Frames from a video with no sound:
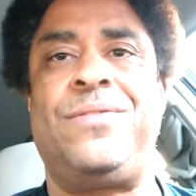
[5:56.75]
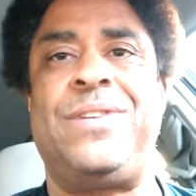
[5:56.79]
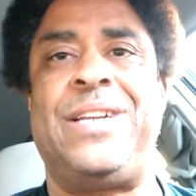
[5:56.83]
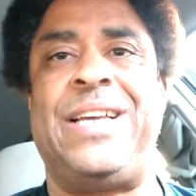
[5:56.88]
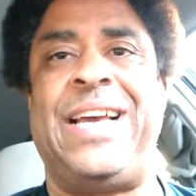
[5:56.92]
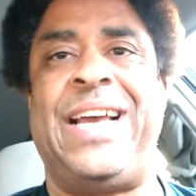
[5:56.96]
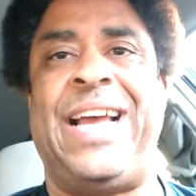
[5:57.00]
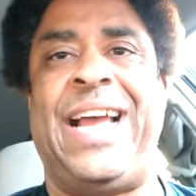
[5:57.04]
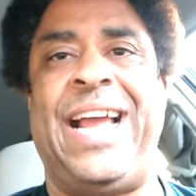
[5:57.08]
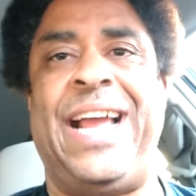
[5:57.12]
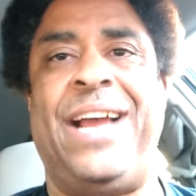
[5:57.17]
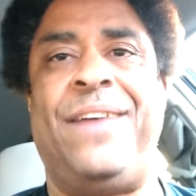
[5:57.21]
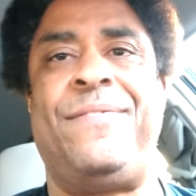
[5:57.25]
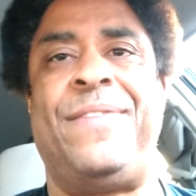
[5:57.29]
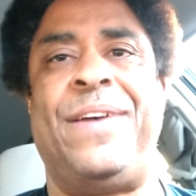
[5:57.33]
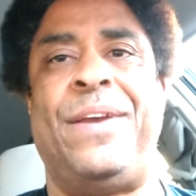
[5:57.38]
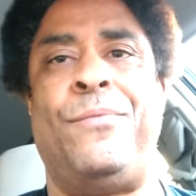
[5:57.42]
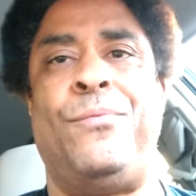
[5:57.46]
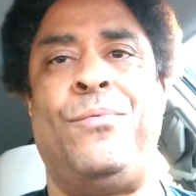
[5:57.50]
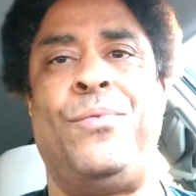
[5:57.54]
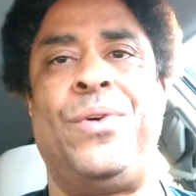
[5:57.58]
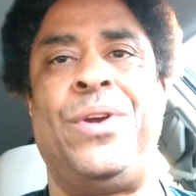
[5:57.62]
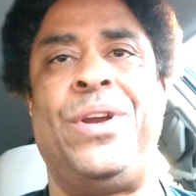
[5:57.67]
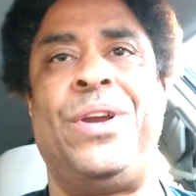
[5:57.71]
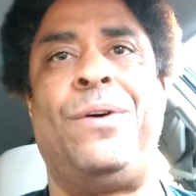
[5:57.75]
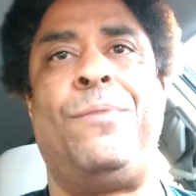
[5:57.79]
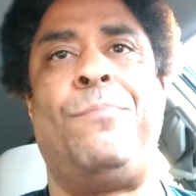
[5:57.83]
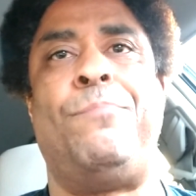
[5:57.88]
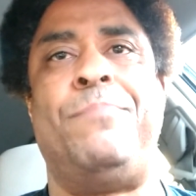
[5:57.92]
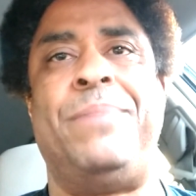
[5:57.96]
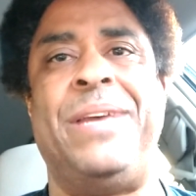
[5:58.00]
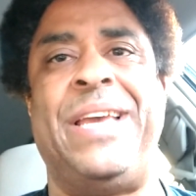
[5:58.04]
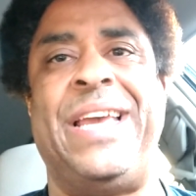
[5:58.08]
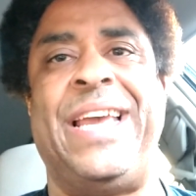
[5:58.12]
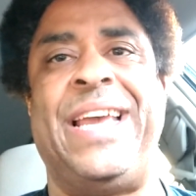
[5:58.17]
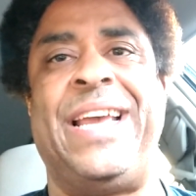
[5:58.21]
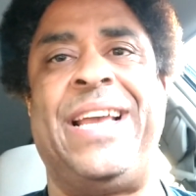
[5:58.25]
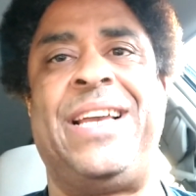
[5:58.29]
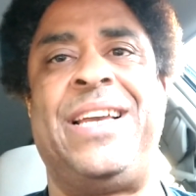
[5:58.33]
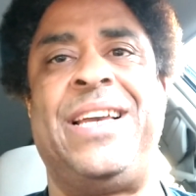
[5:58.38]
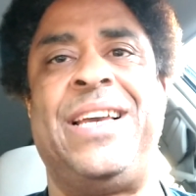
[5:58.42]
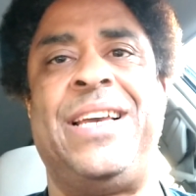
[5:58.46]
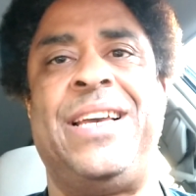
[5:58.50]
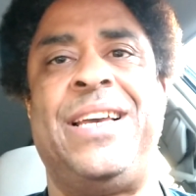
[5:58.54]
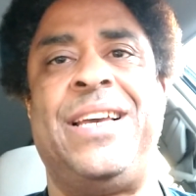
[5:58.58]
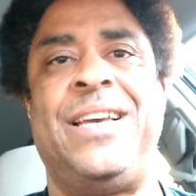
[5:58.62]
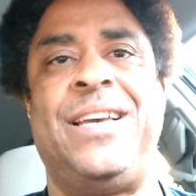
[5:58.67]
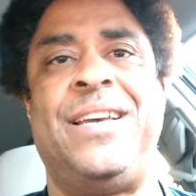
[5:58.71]
have a real big
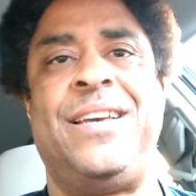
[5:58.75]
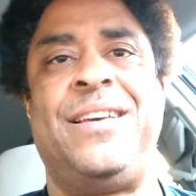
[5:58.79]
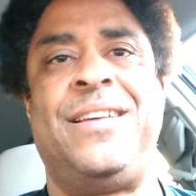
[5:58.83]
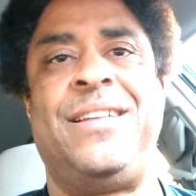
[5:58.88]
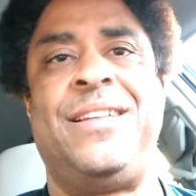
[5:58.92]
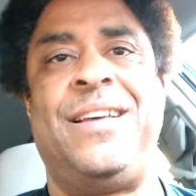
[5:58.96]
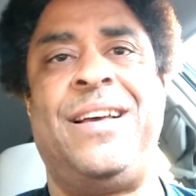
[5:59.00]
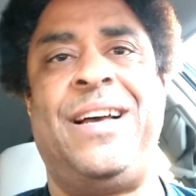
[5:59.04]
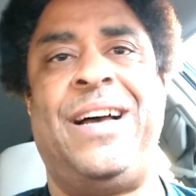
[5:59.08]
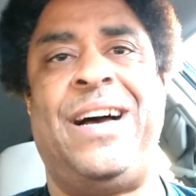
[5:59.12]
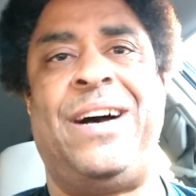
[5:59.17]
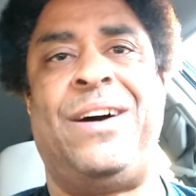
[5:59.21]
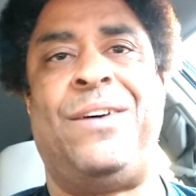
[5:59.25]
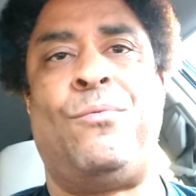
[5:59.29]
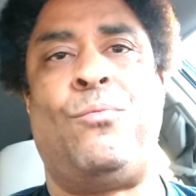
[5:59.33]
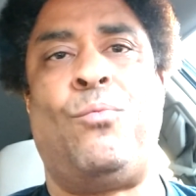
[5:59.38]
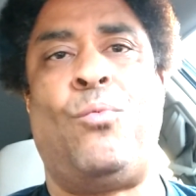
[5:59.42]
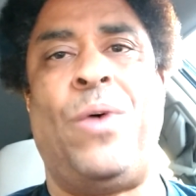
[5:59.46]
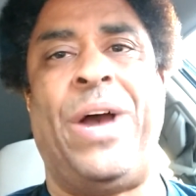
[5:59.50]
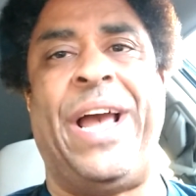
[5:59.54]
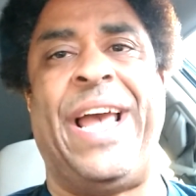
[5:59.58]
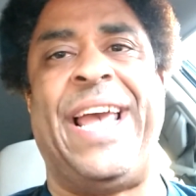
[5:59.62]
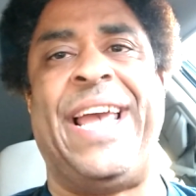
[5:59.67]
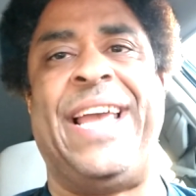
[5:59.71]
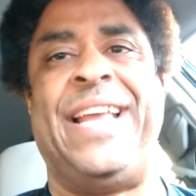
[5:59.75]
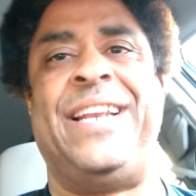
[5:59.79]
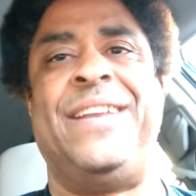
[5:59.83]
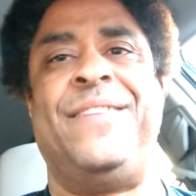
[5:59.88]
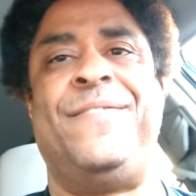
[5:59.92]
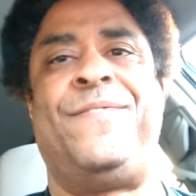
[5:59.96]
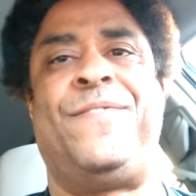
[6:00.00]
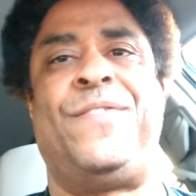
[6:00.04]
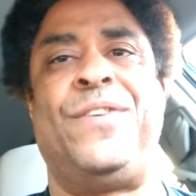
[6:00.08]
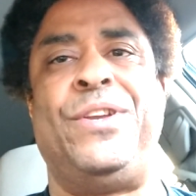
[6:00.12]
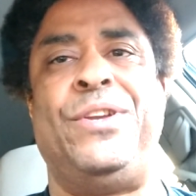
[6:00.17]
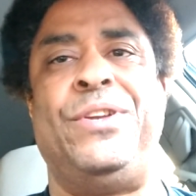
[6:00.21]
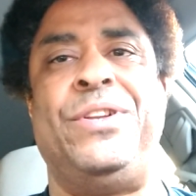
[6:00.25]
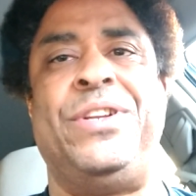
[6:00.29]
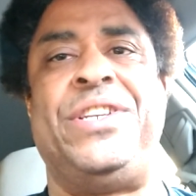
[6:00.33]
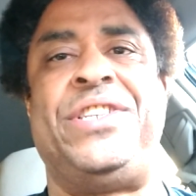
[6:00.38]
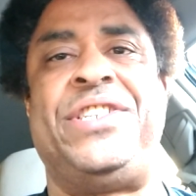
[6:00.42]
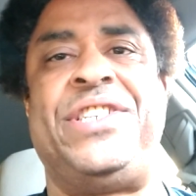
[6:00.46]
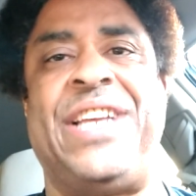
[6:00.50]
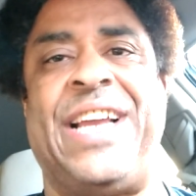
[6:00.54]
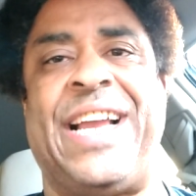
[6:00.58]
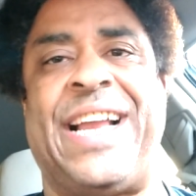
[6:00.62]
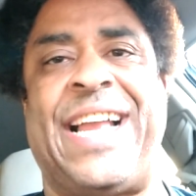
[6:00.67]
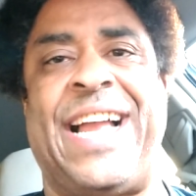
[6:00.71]
way for you to
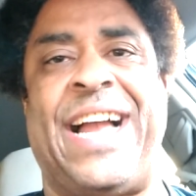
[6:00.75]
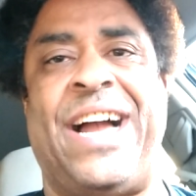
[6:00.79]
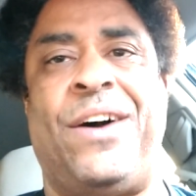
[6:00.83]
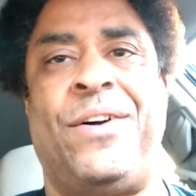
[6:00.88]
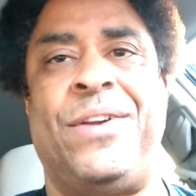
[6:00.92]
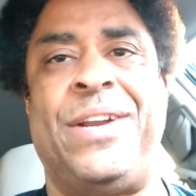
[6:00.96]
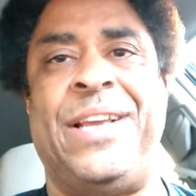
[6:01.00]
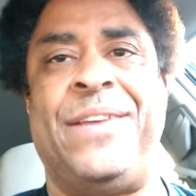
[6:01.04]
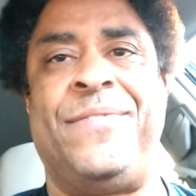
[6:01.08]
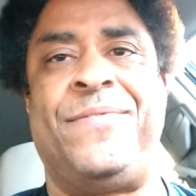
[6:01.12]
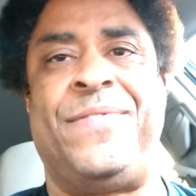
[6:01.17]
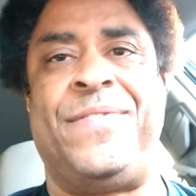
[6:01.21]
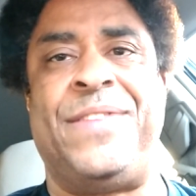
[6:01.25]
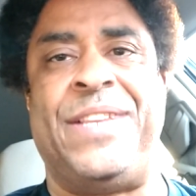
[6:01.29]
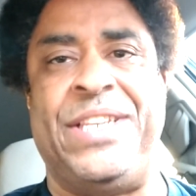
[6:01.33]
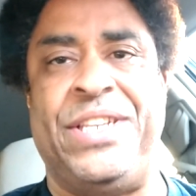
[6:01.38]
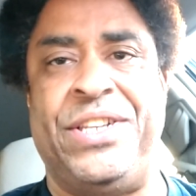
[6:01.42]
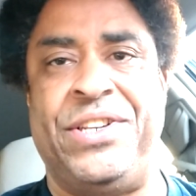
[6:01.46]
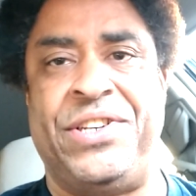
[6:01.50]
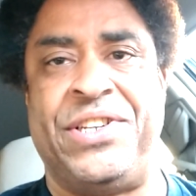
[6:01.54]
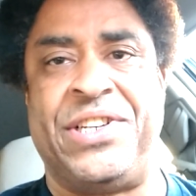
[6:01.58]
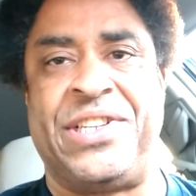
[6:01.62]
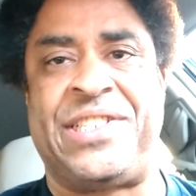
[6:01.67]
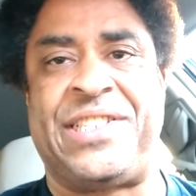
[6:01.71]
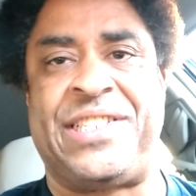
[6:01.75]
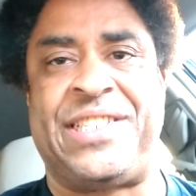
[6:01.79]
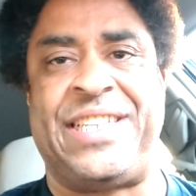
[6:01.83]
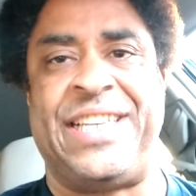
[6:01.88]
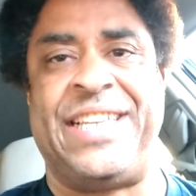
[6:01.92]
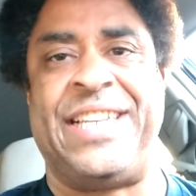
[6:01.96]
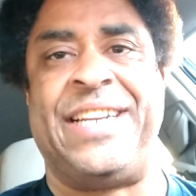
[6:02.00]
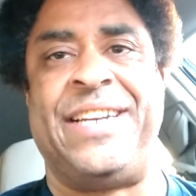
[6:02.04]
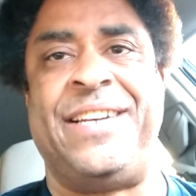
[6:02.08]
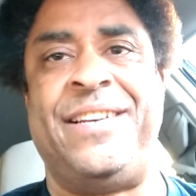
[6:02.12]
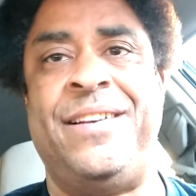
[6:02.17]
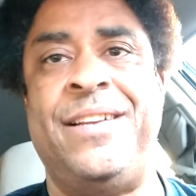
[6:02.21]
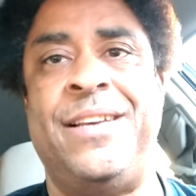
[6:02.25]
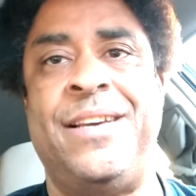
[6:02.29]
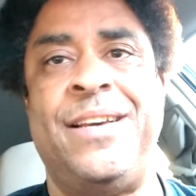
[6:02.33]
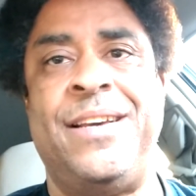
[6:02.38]
check out if you just send